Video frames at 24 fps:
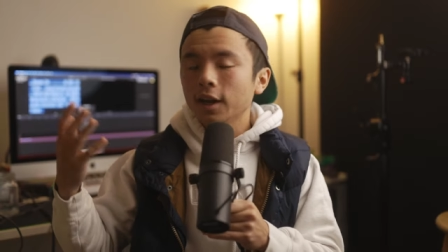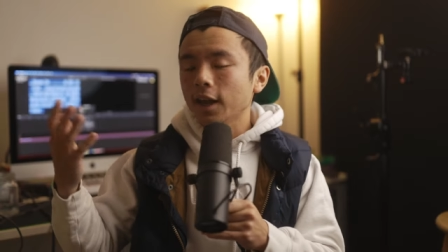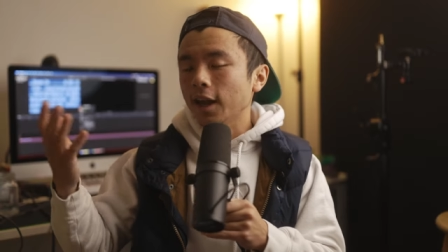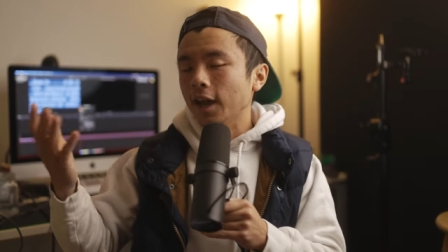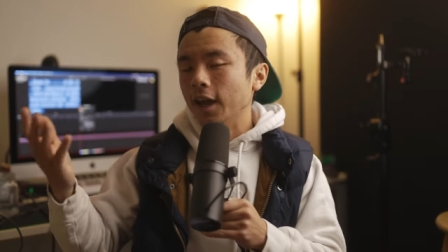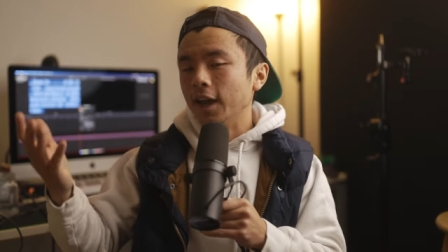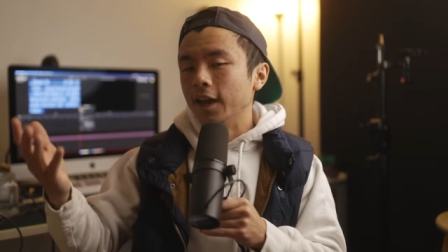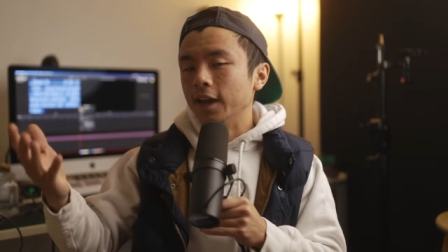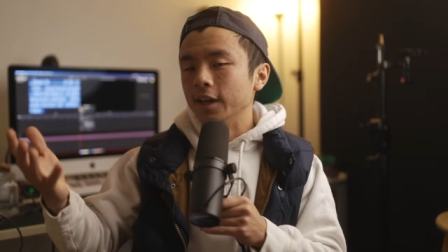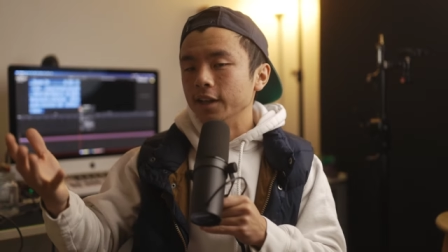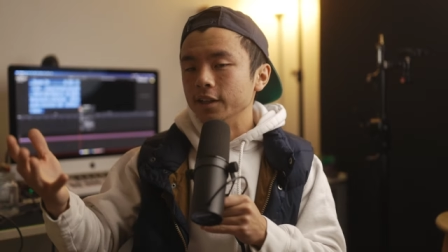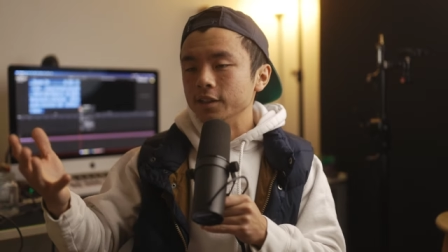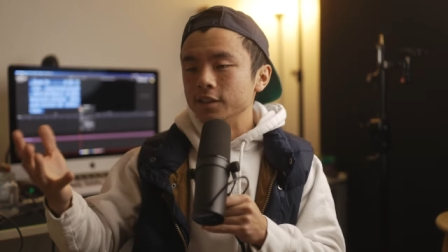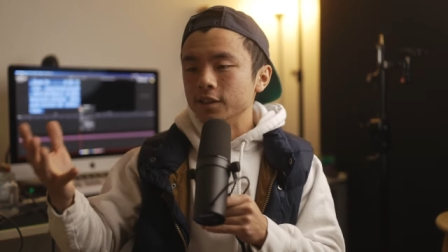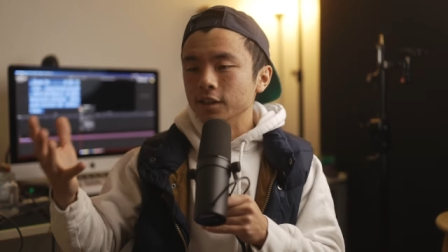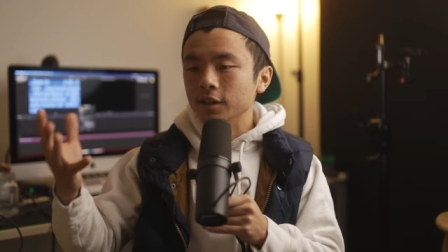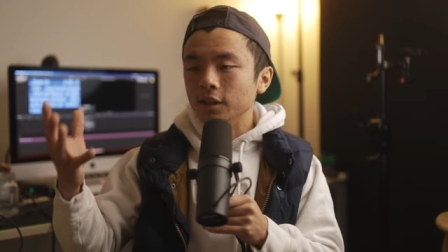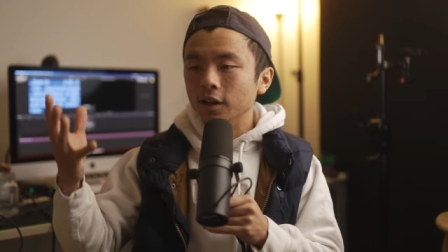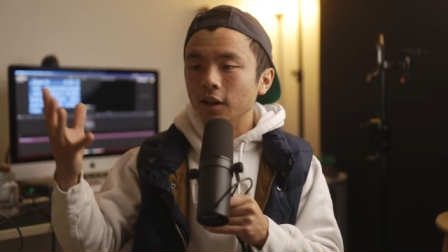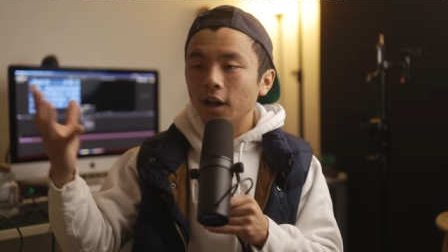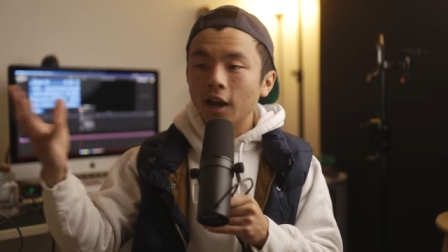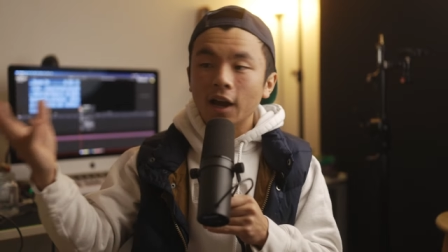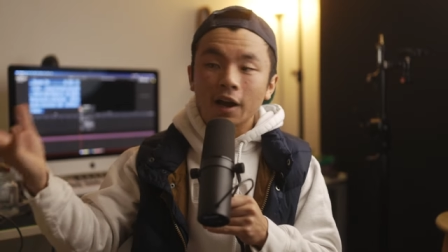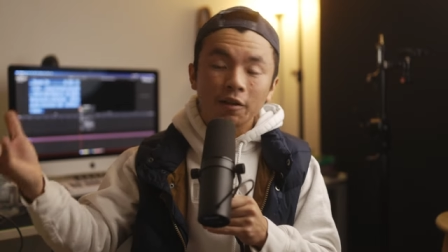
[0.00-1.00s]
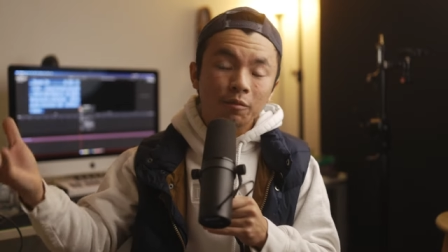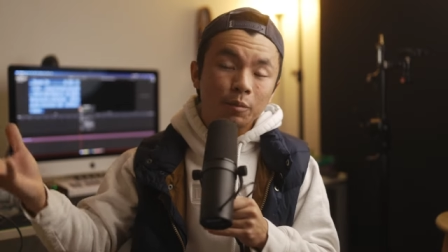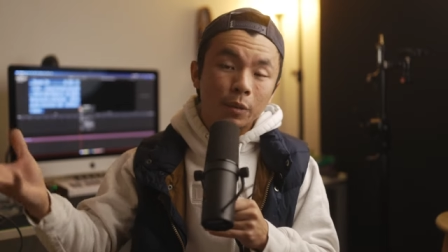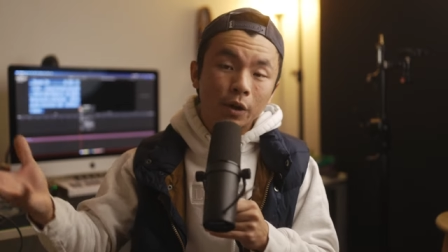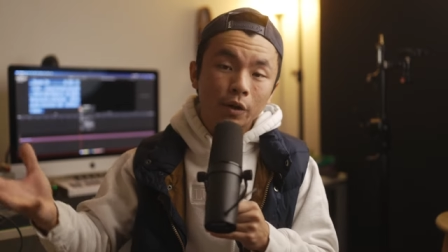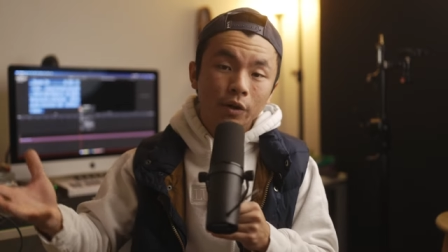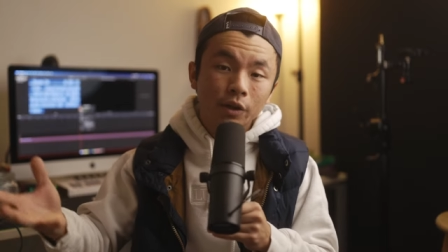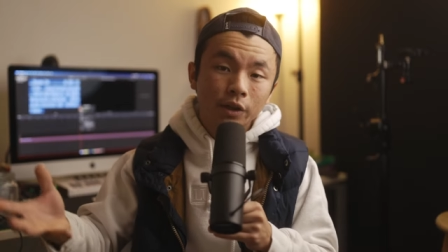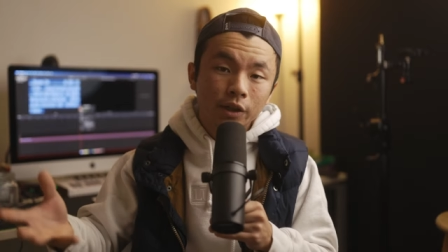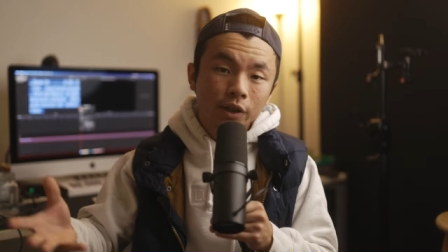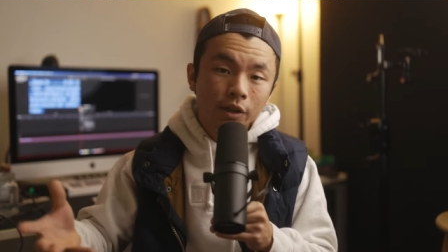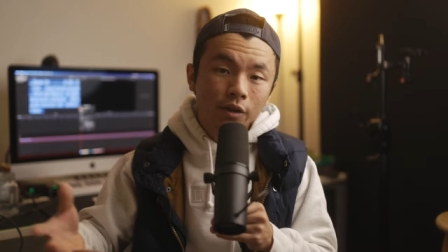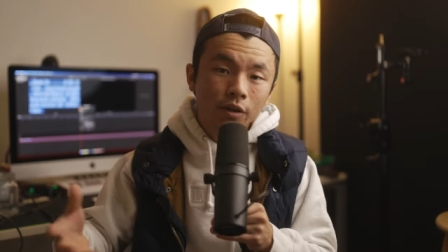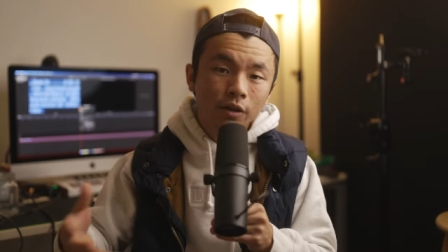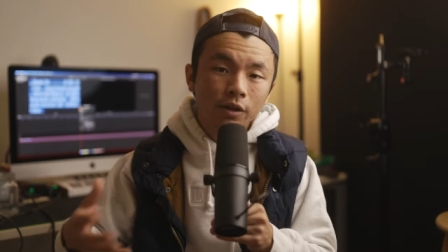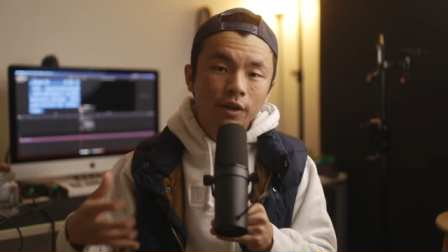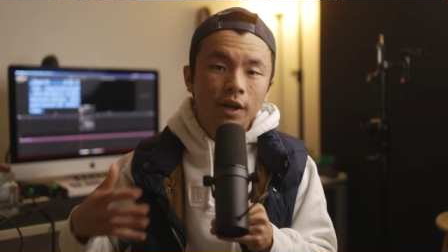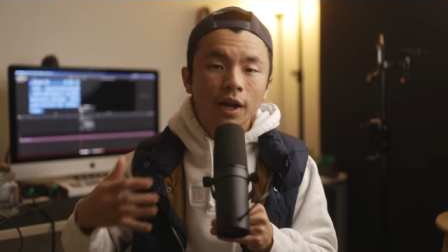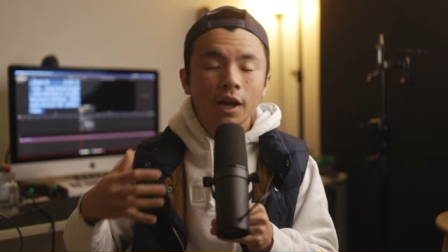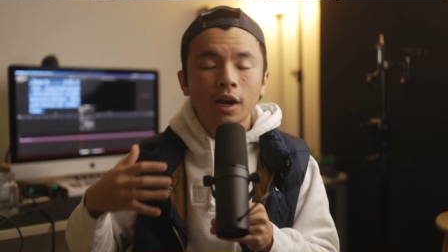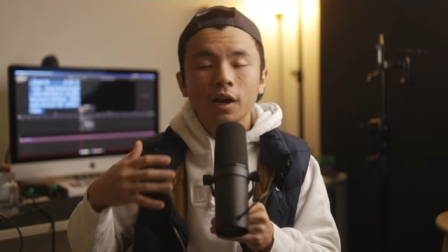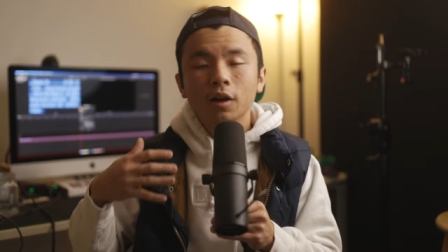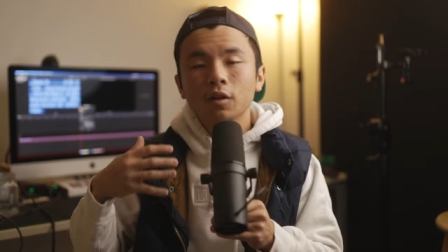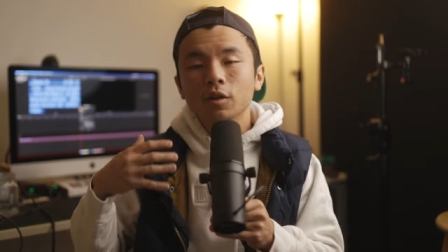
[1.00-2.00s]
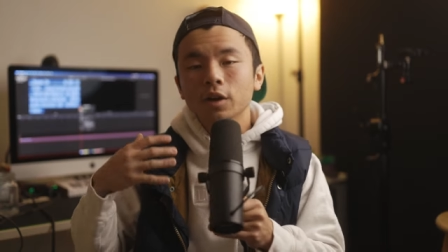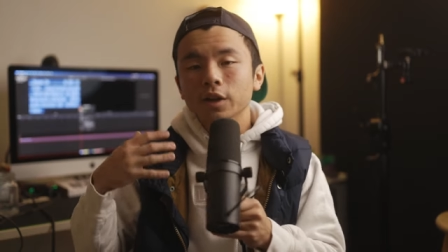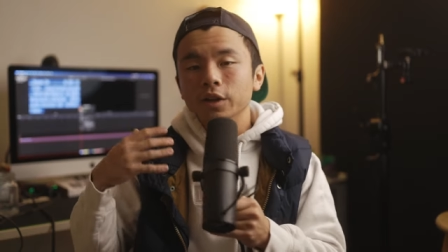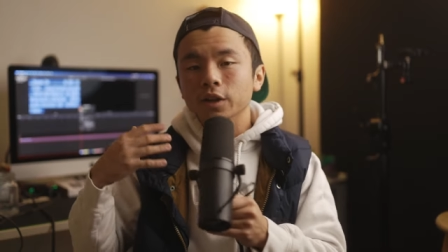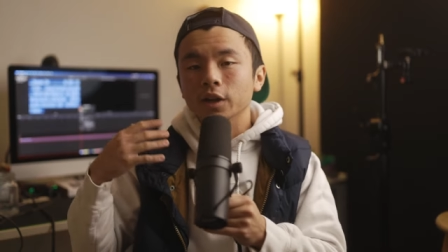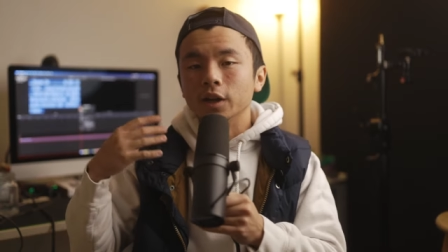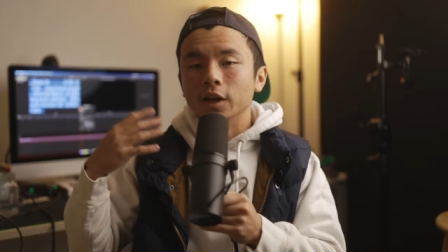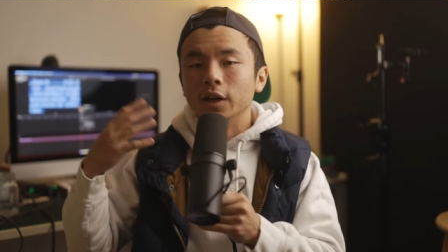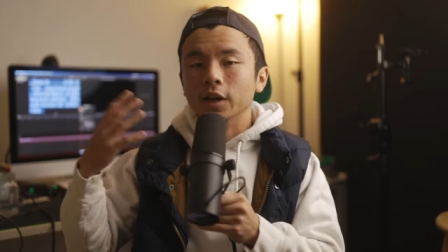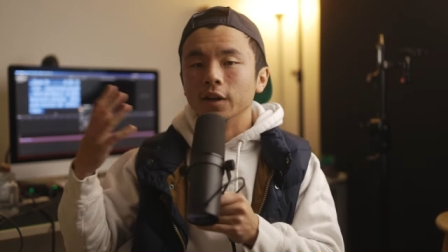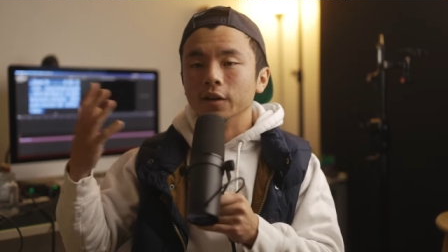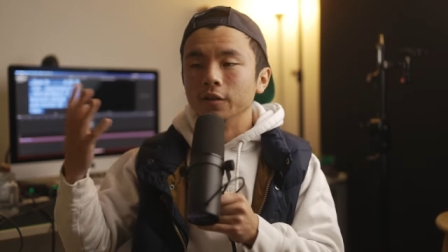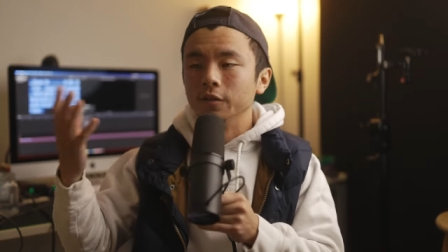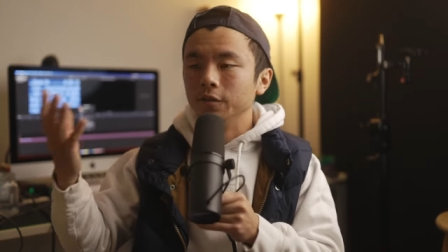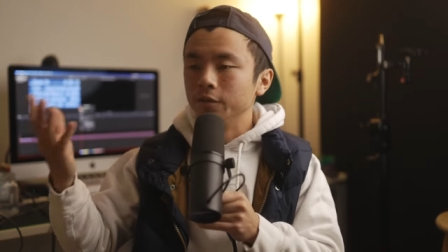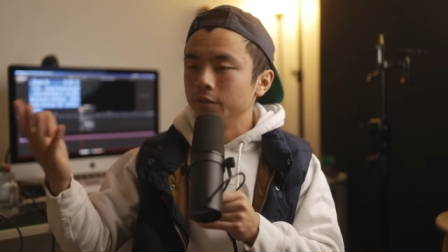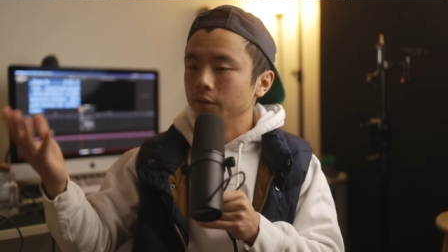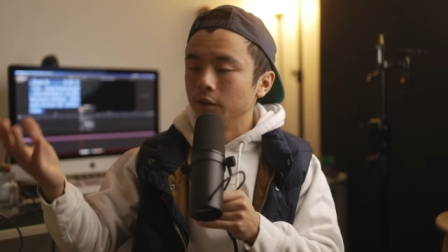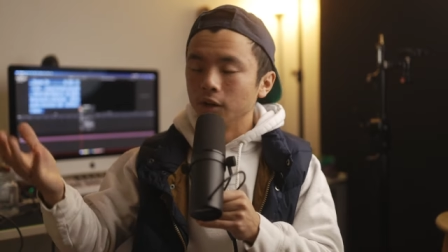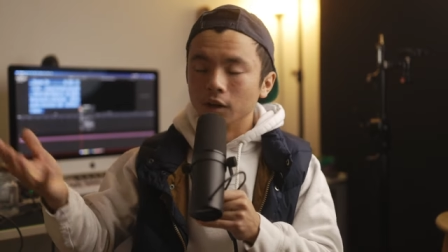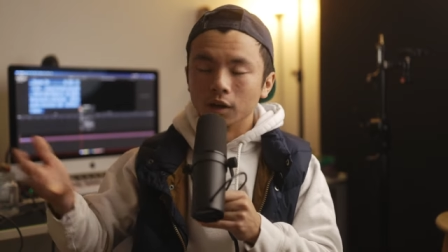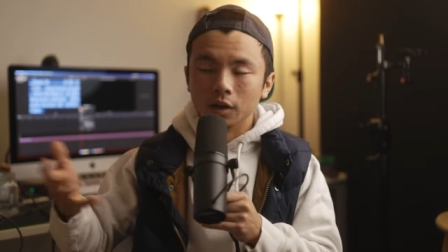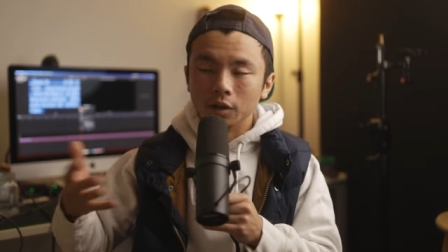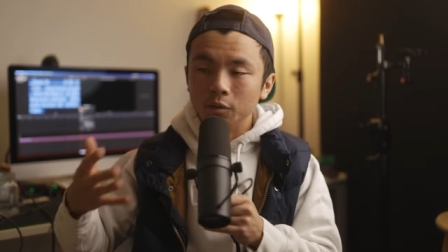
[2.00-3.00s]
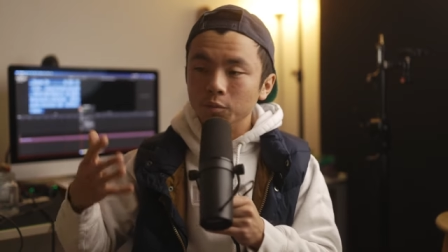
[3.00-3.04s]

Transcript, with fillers: and uh, I have better gear now, and I've uh,